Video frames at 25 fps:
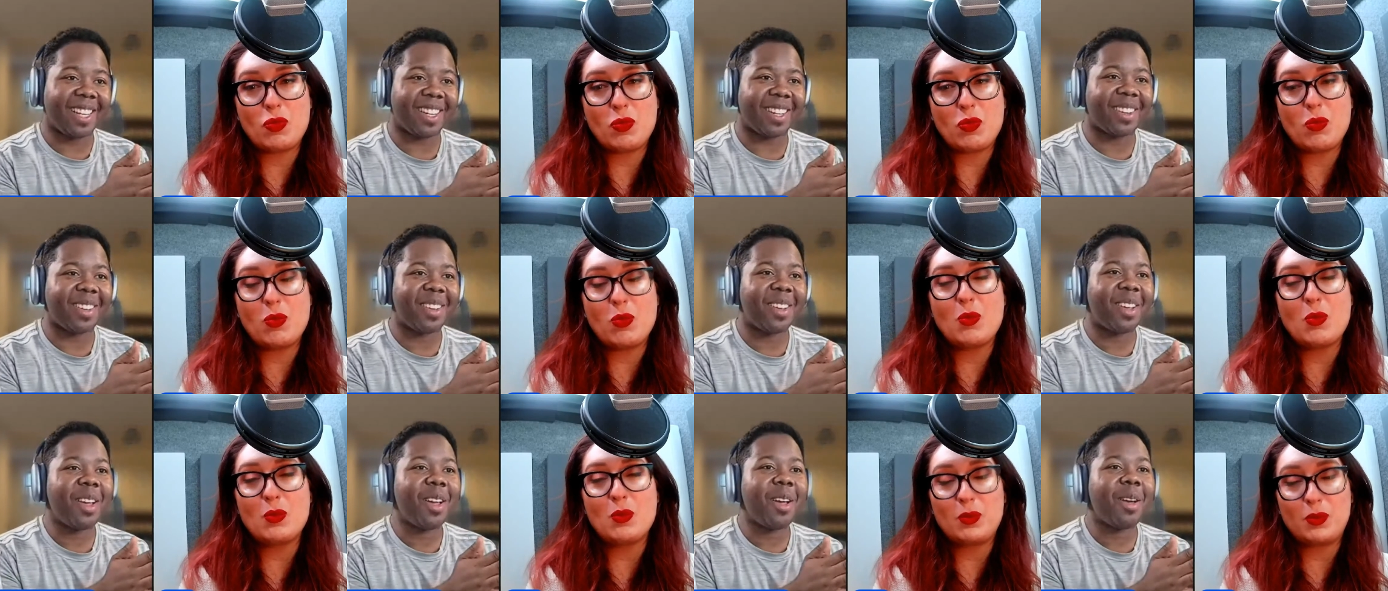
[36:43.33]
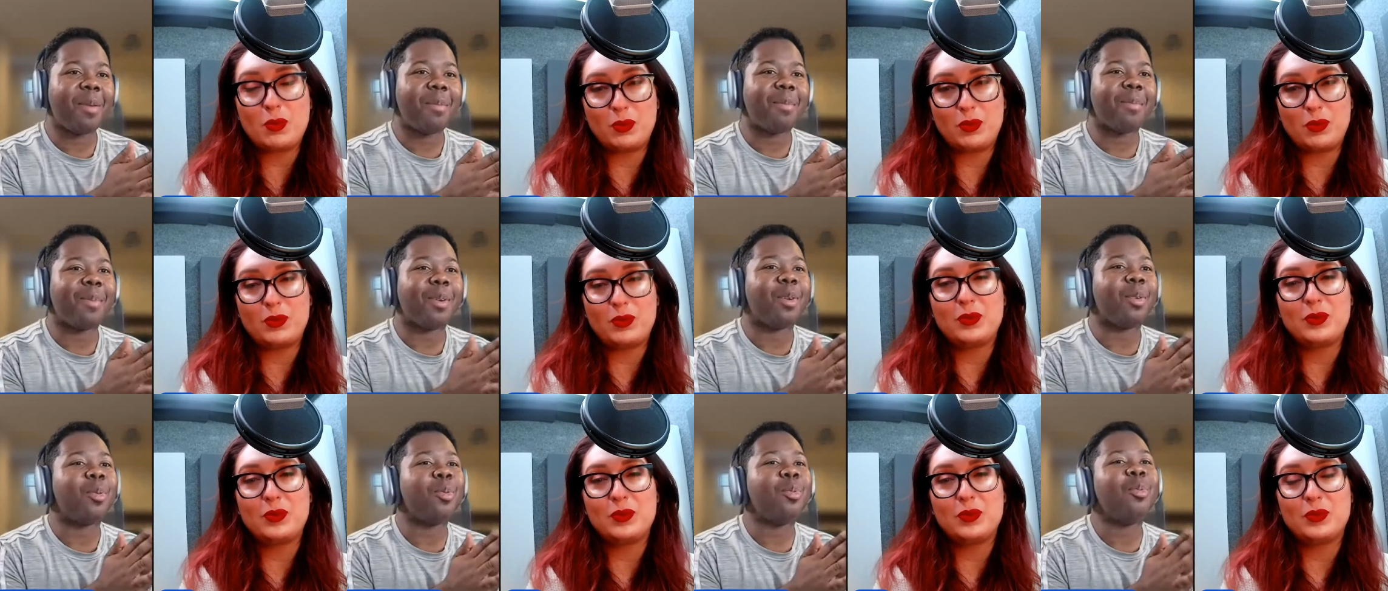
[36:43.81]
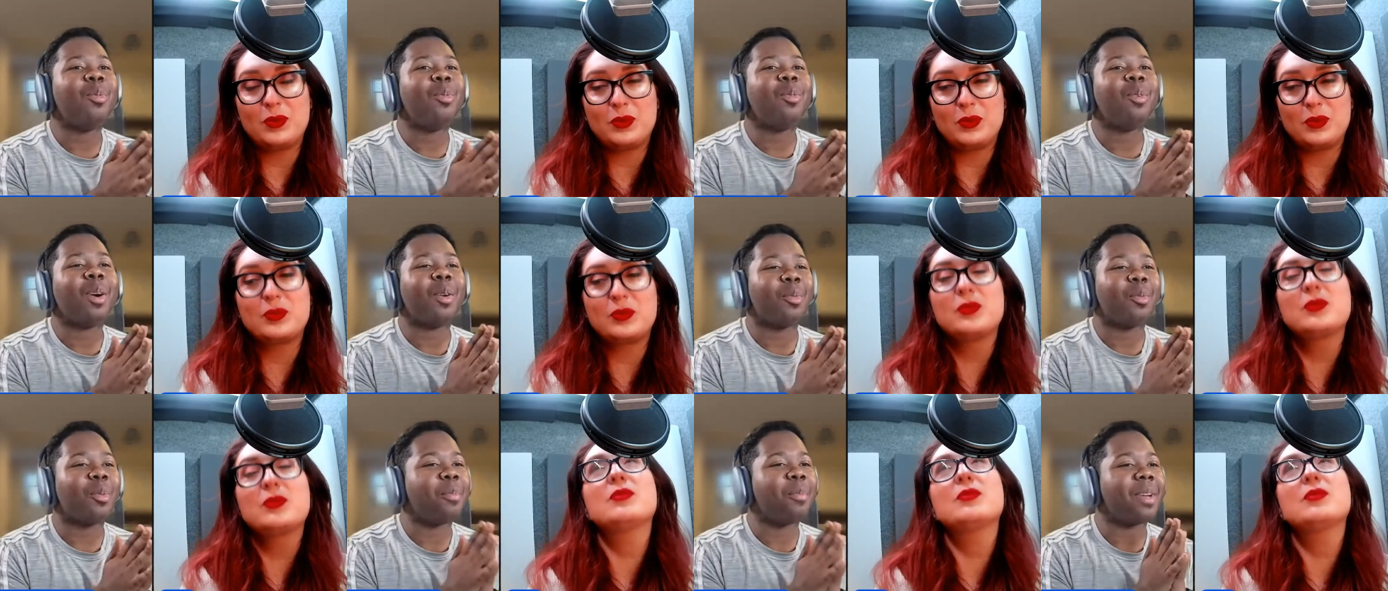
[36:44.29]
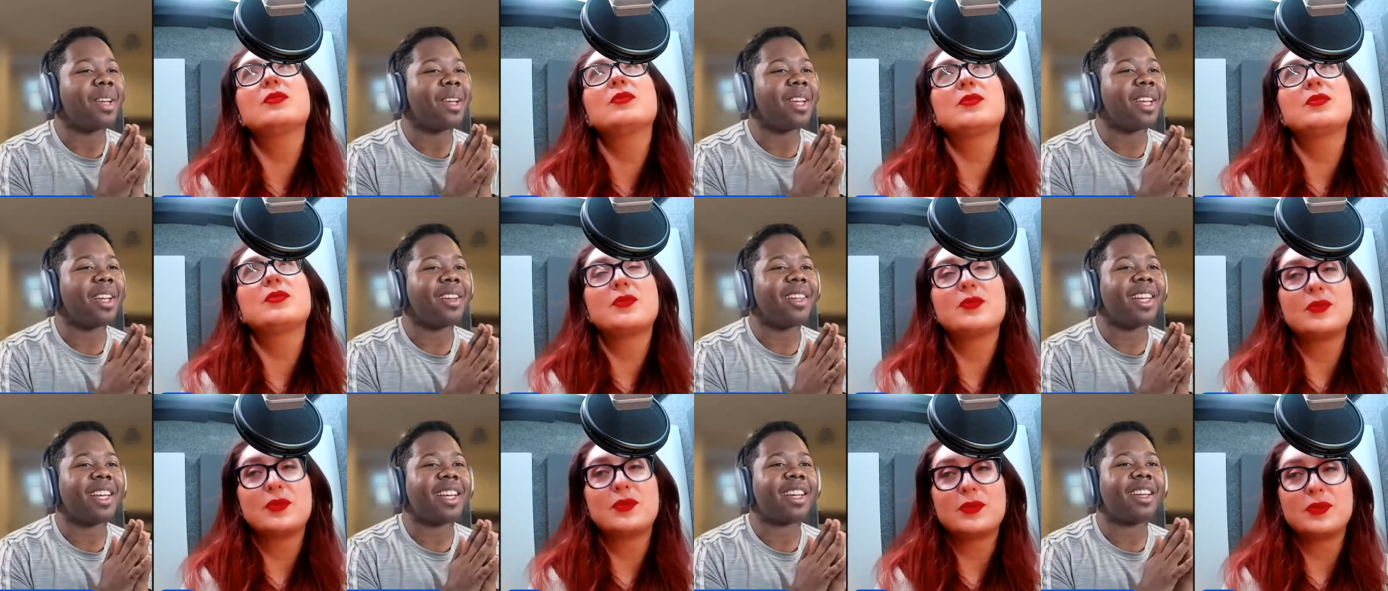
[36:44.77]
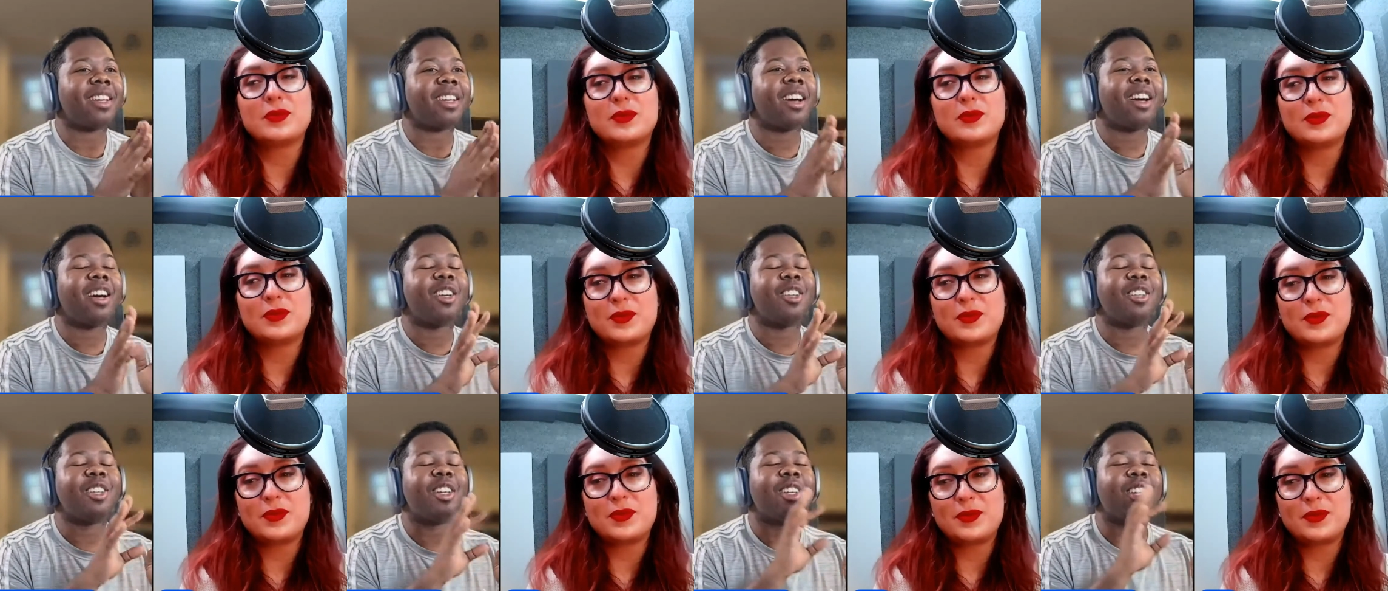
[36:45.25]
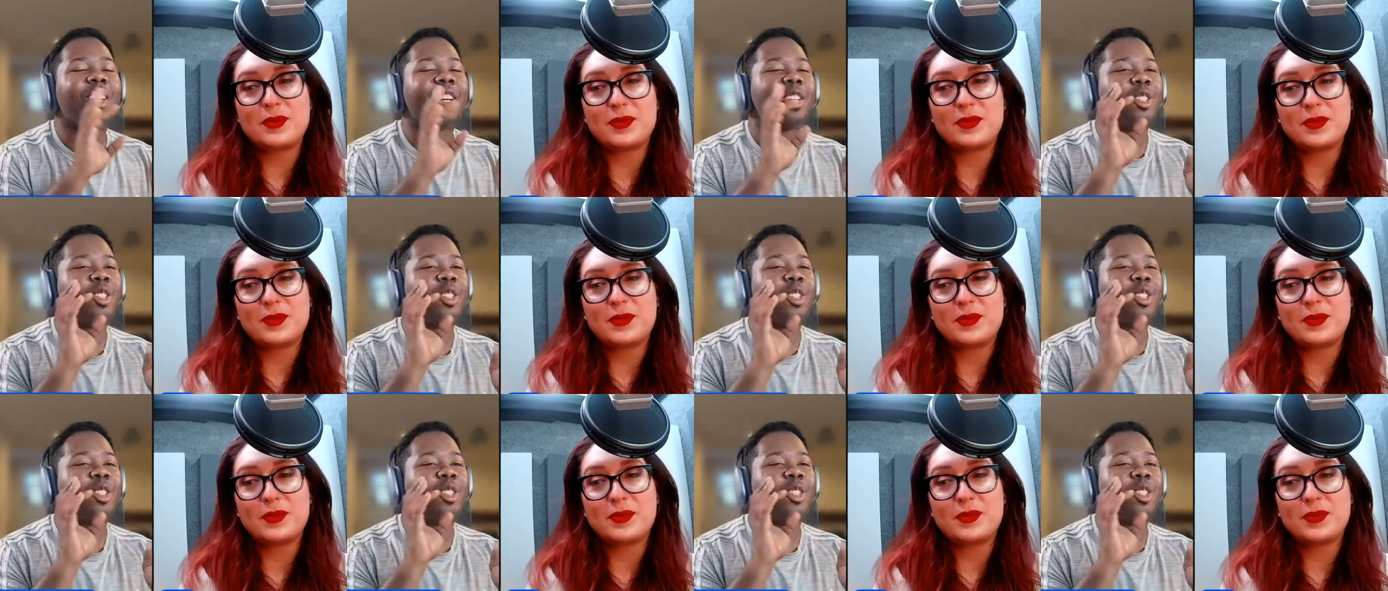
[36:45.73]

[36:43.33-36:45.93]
Speaker 1: mm-hmm. but who mm-hmm. will be like a, a